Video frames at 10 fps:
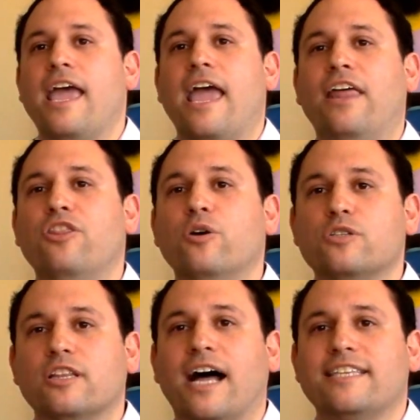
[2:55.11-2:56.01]
and those
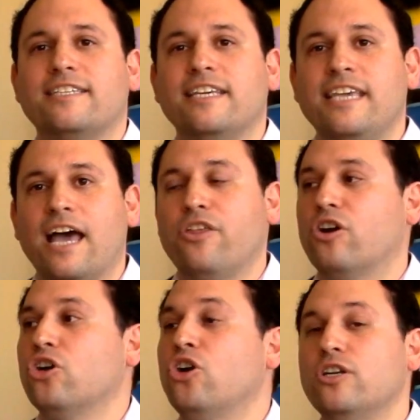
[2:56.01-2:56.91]
lots together
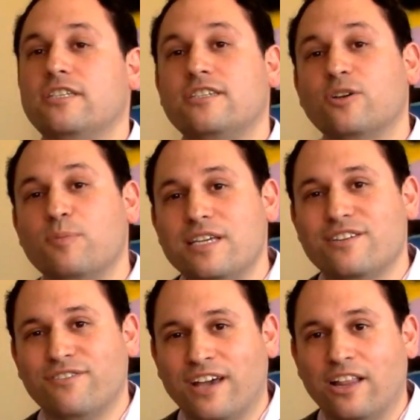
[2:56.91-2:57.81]
could still be
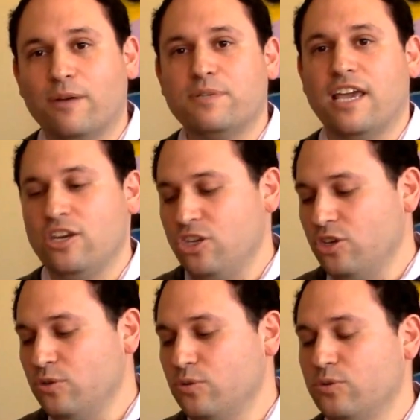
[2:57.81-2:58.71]
developed and
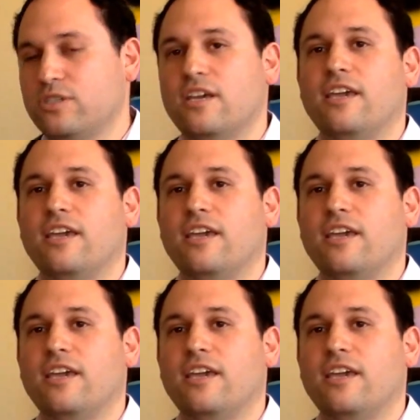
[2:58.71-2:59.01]
used